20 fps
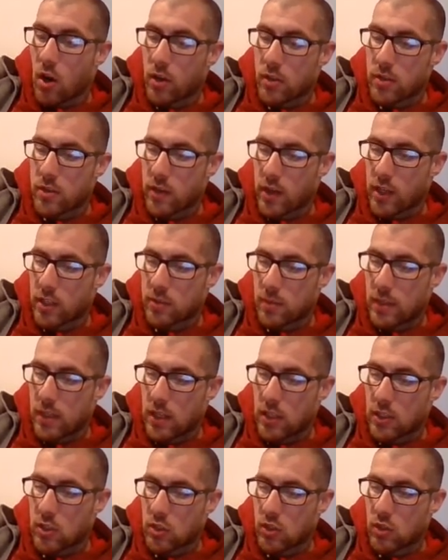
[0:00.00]
On your
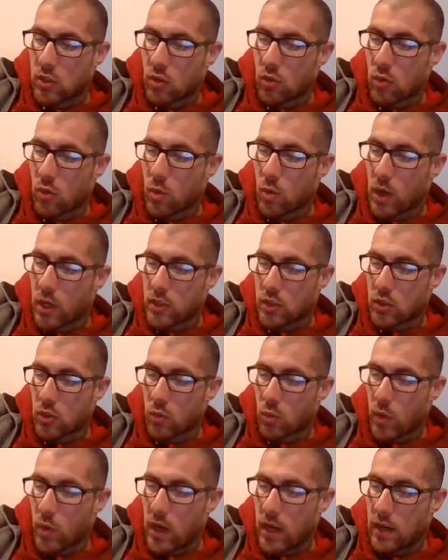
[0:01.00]
expedition, you'll watch
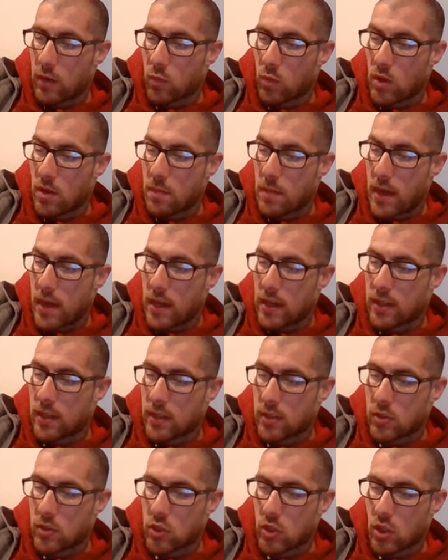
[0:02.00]
the rain remake
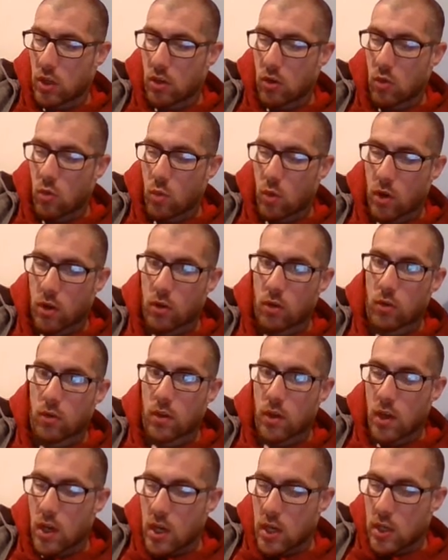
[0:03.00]
this jungle world.
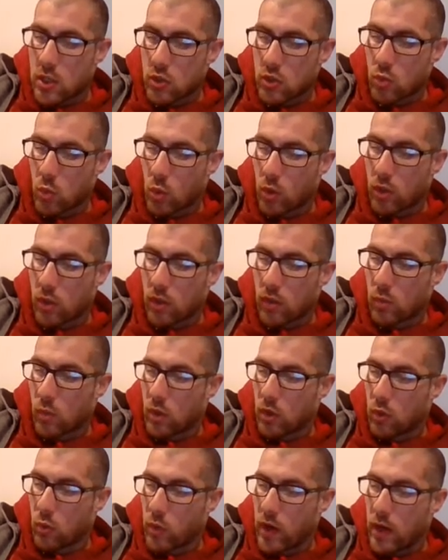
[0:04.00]
Swollen
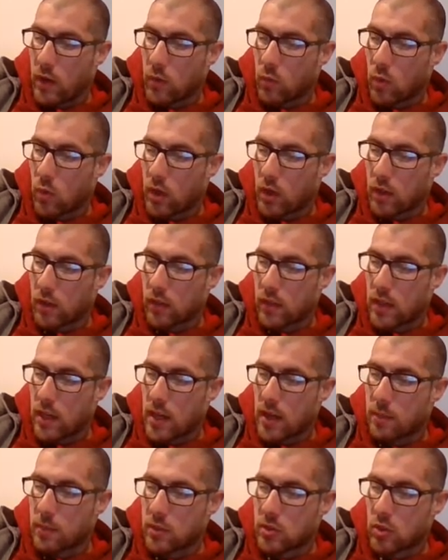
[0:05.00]
with rainwater, the
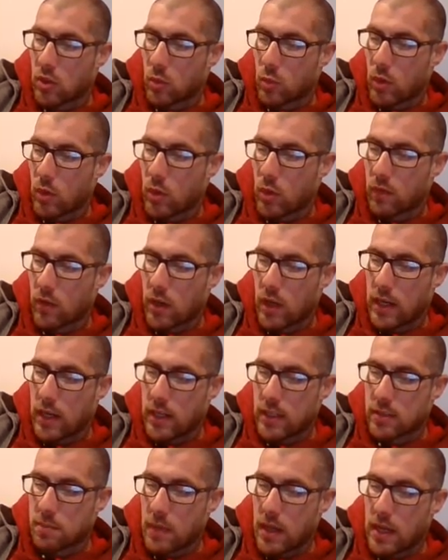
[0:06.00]
Amazon River
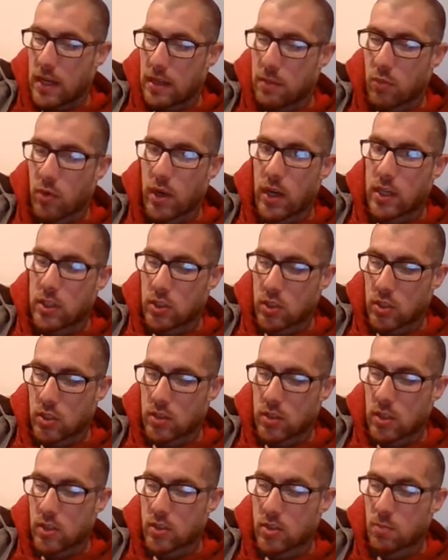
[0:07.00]
and its many
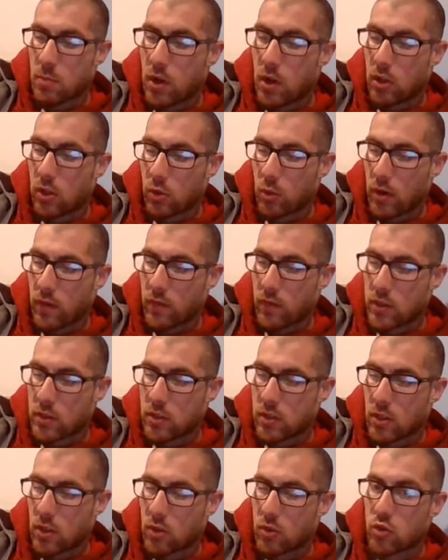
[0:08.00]
branches, smaller
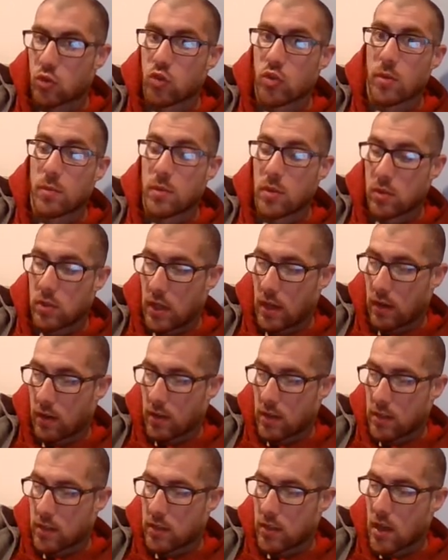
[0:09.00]
rivers called
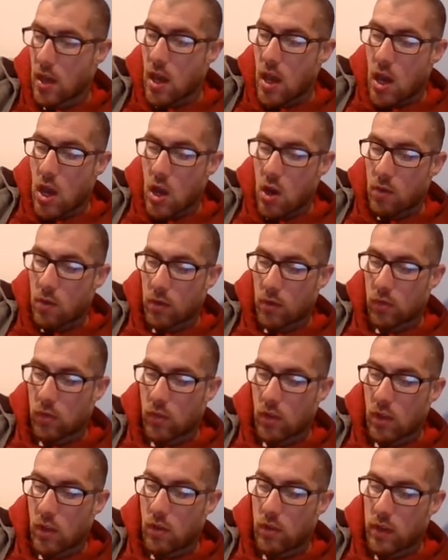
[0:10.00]
tributaries,
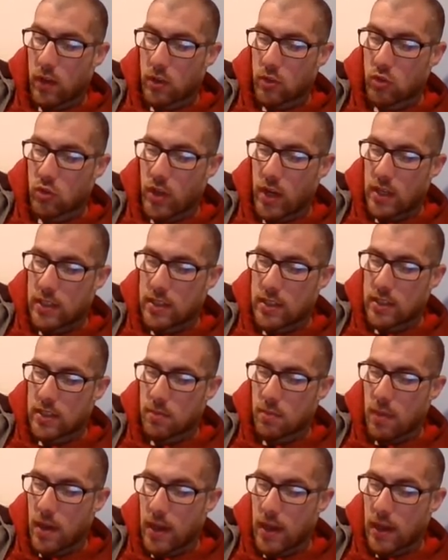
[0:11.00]
overflow their dry
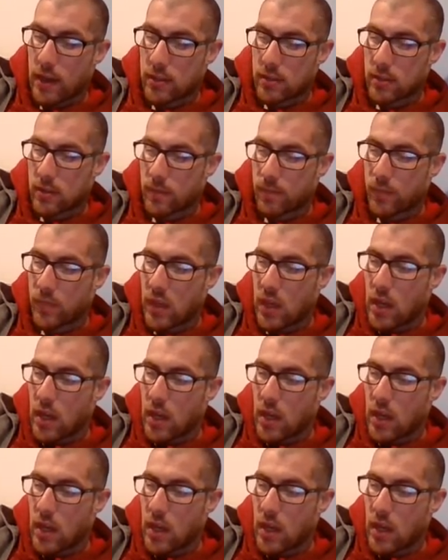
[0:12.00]
season banks.